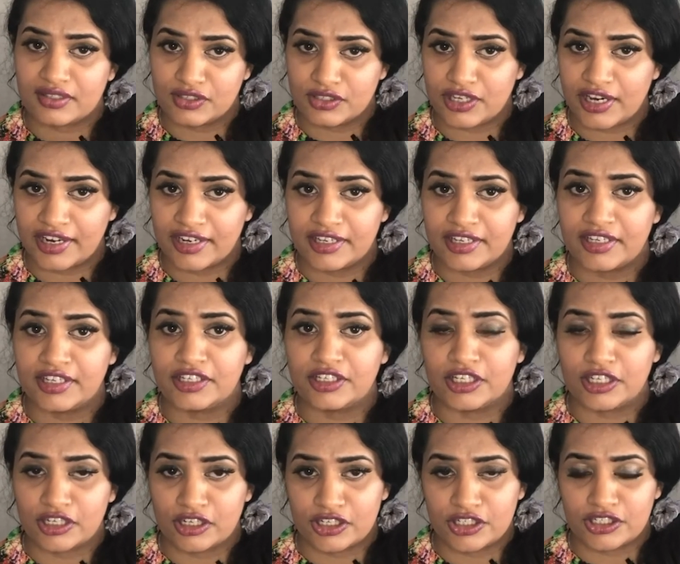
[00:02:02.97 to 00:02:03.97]
study in
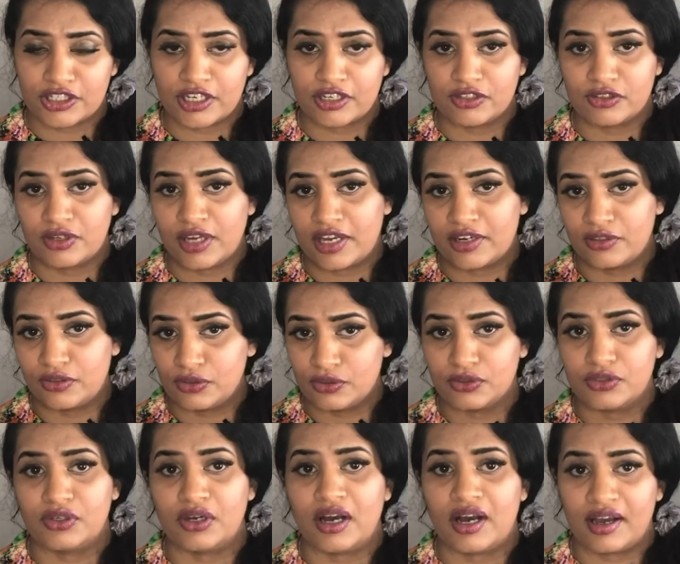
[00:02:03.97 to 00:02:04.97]
English and you can do
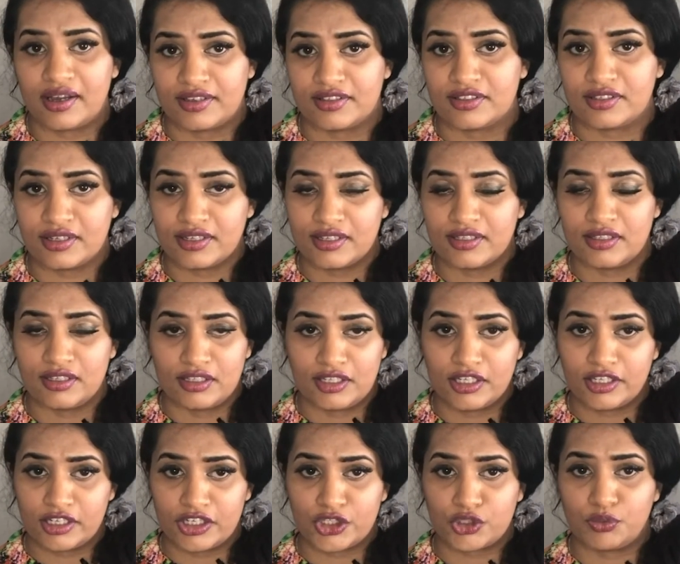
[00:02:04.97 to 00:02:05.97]
your higher studies in
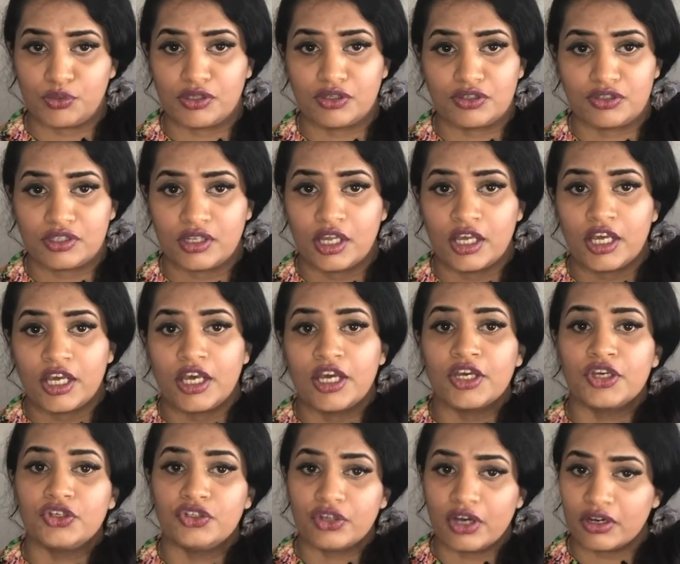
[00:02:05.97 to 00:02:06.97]
English, because
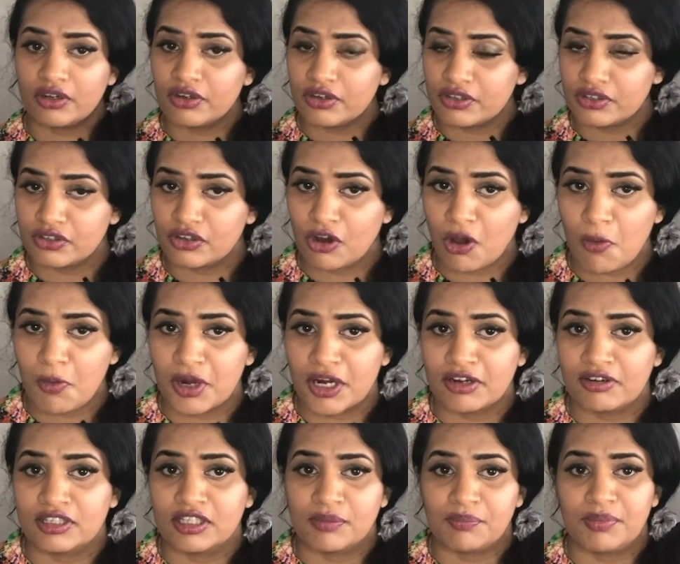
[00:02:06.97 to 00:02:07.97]
you're going to cooperate
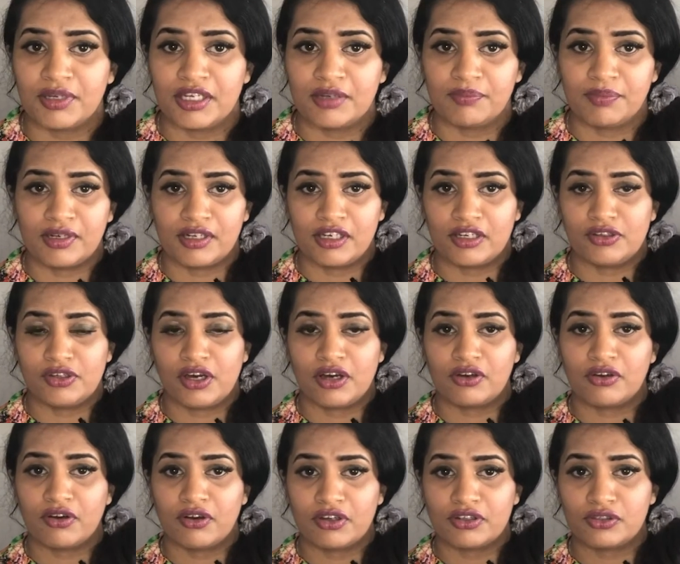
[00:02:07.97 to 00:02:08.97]
with the people, you're
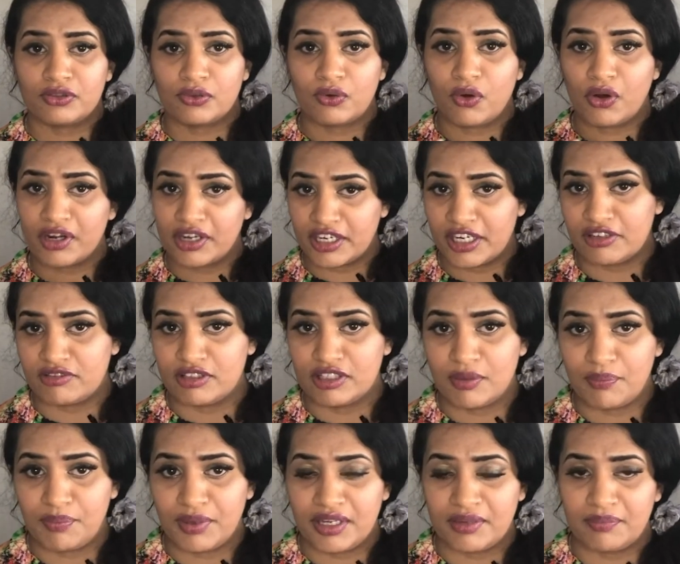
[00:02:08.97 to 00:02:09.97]
going to coordinate with the
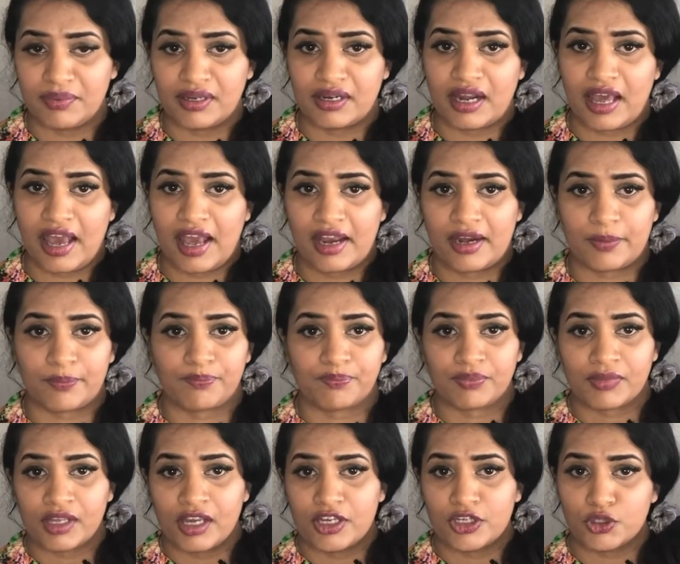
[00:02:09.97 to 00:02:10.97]
people and
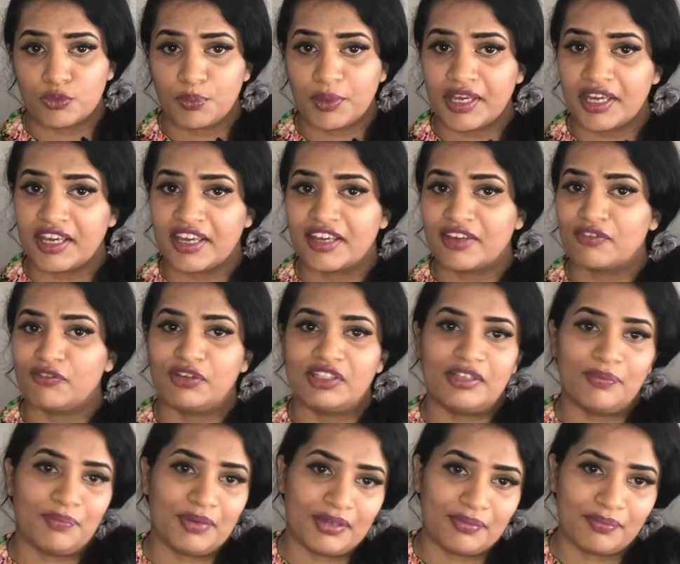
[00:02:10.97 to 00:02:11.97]
speak with the
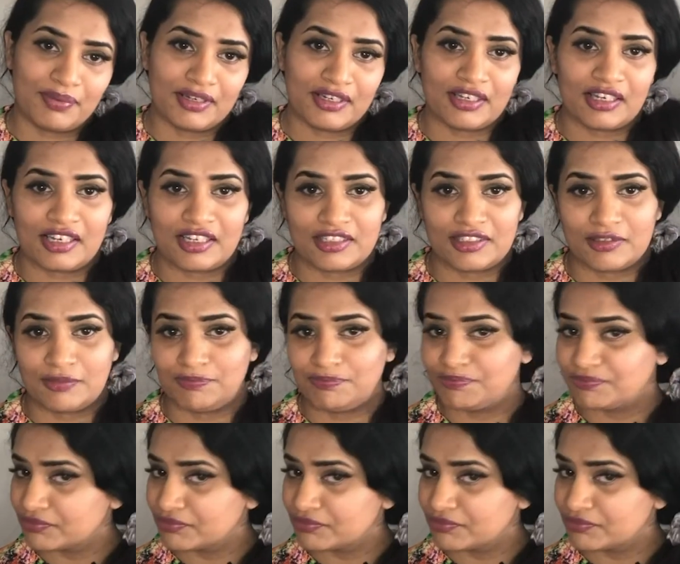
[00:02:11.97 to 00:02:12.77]
people, and